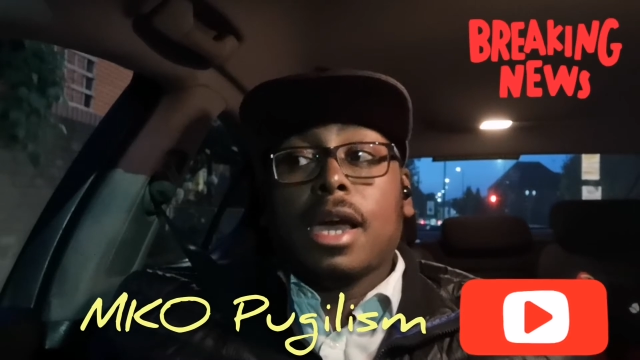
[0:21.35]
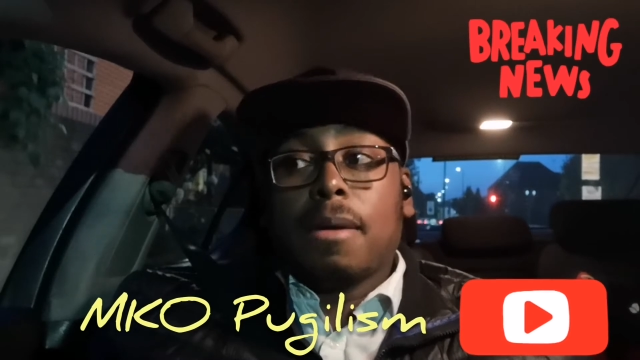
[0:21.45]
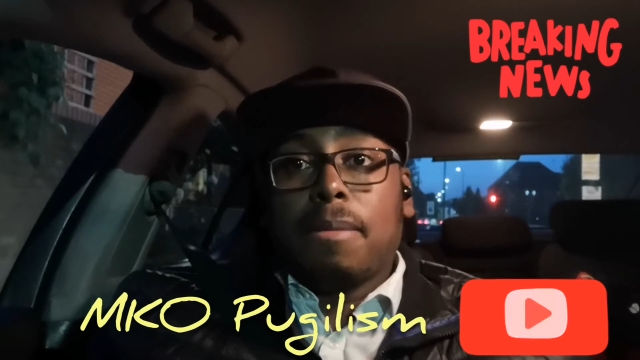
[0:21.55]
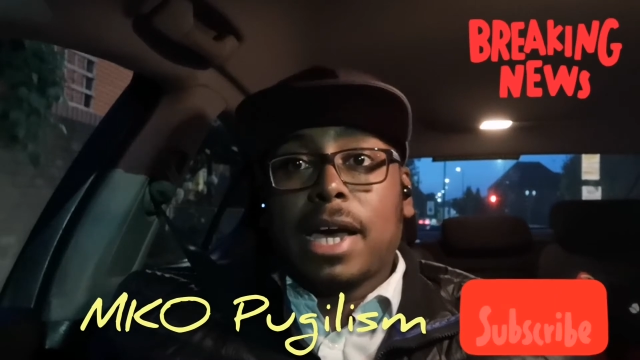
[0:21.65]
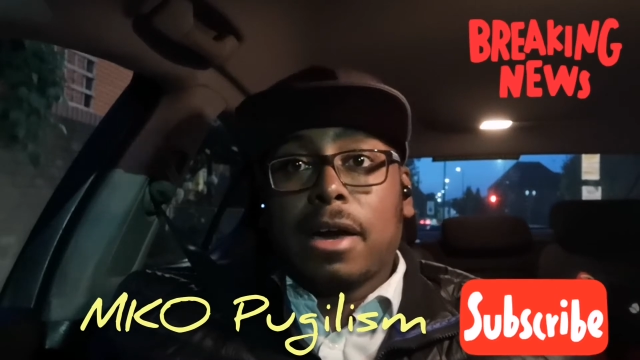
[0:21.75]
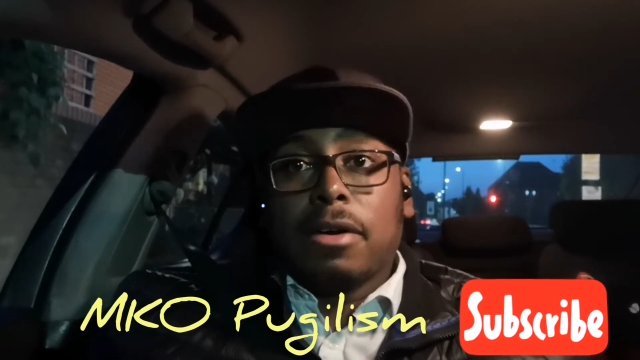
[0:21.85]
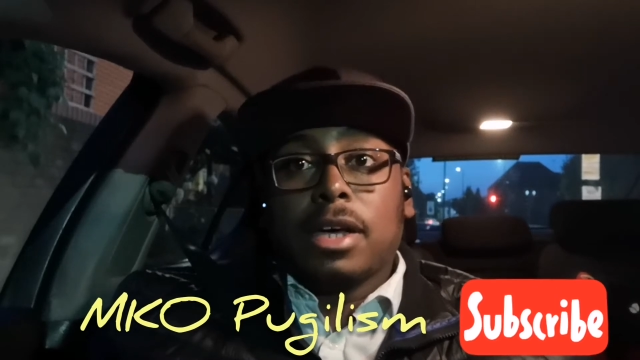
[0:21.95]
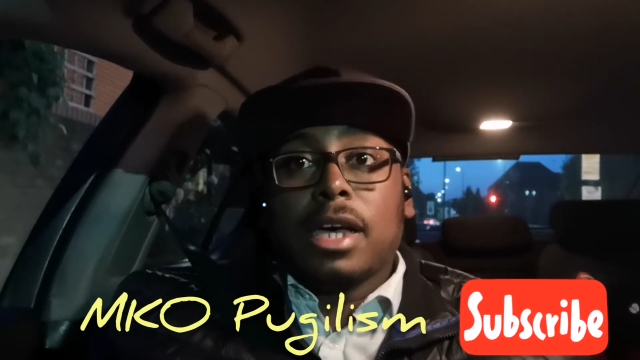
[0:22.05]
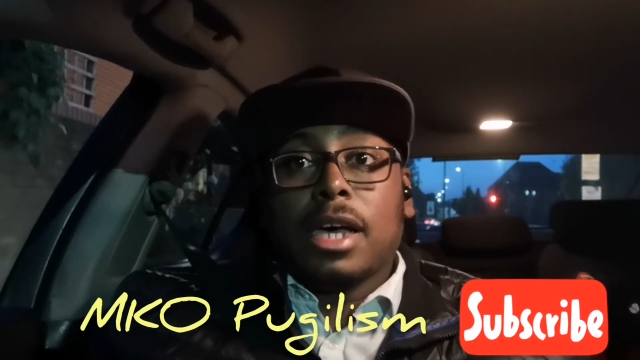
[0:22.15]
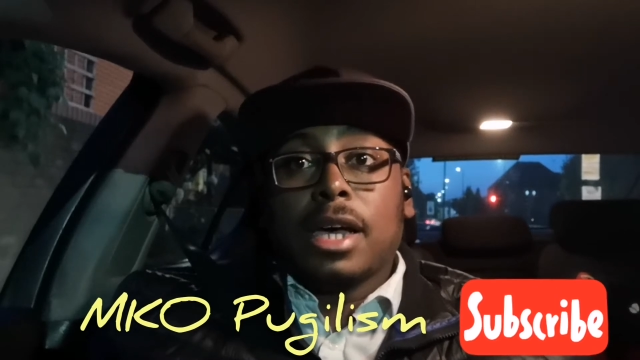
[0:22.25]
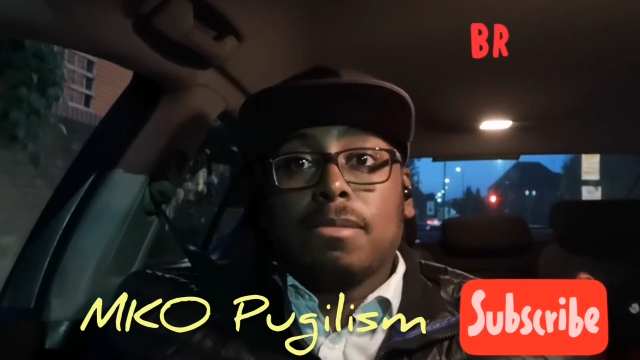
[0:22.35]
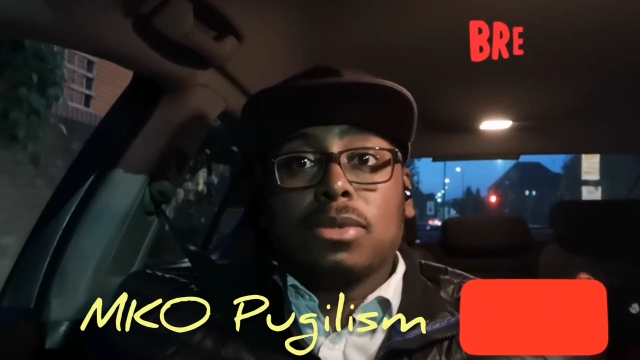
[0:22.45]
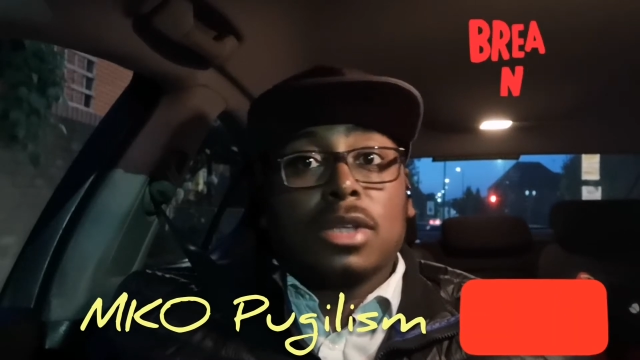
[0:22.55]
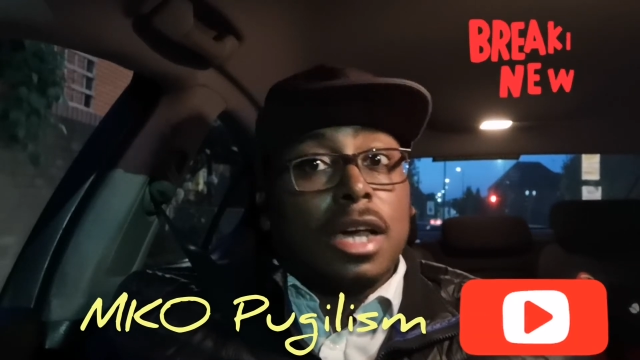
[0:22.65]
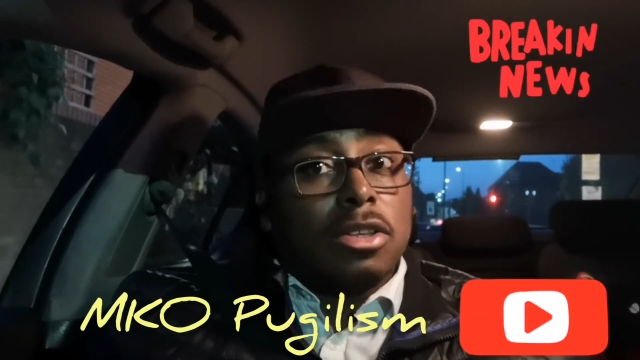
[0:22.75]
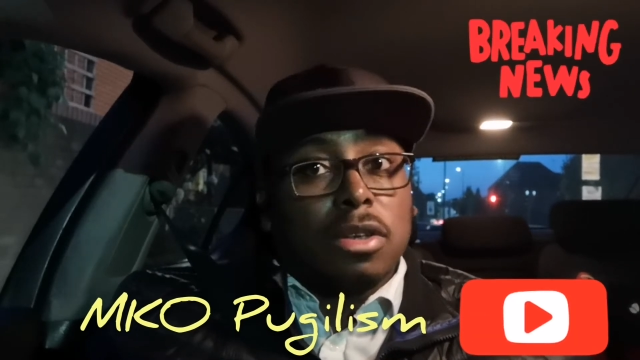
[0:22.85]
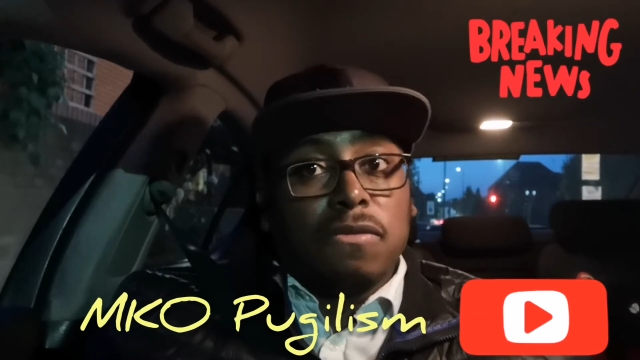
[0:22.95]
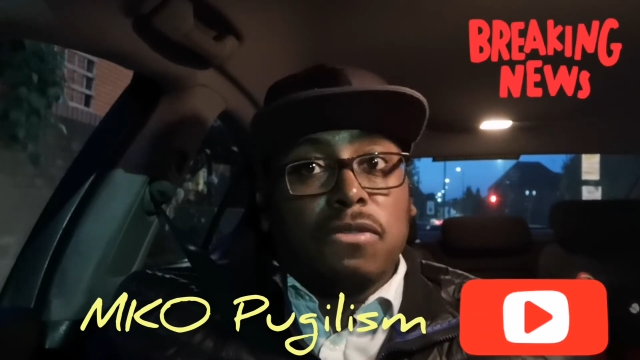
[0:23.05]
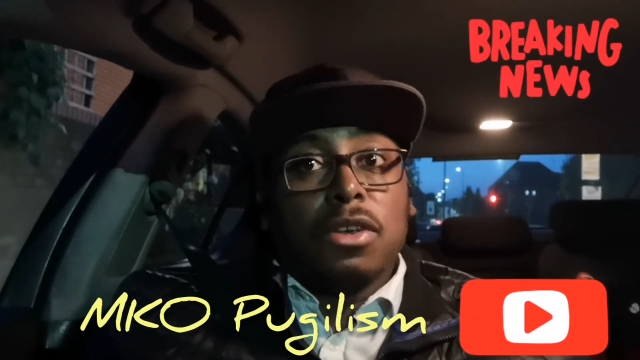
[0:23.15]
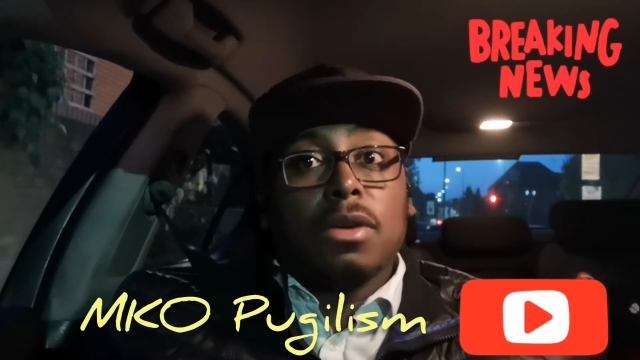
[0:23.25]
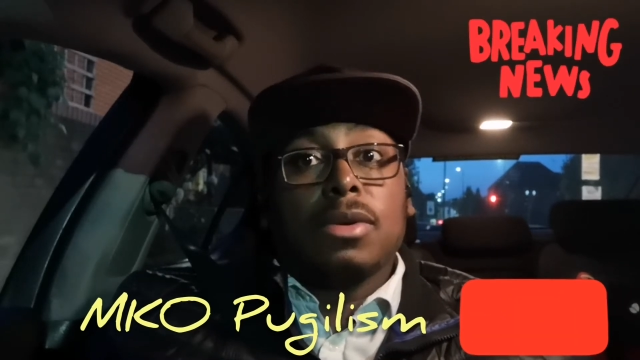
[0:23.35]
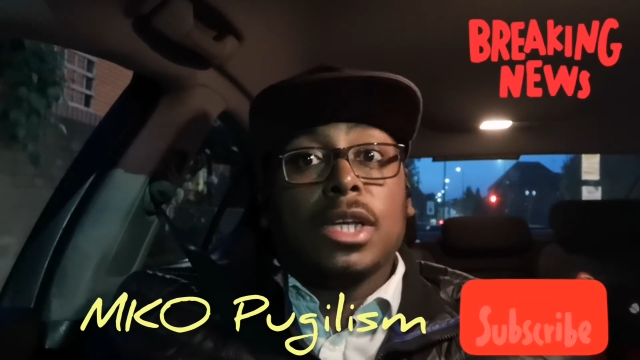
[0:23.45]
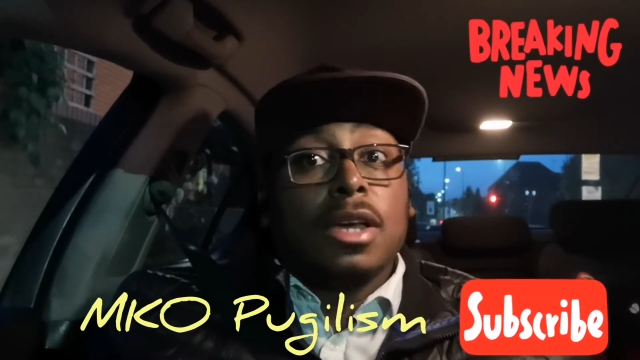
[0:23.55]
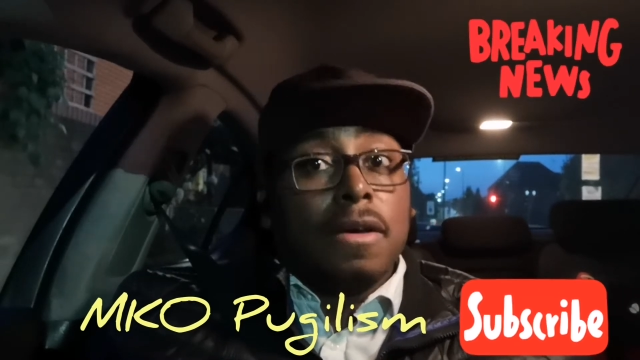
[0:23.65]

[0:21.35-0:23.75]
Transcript: about um, Tyson Fury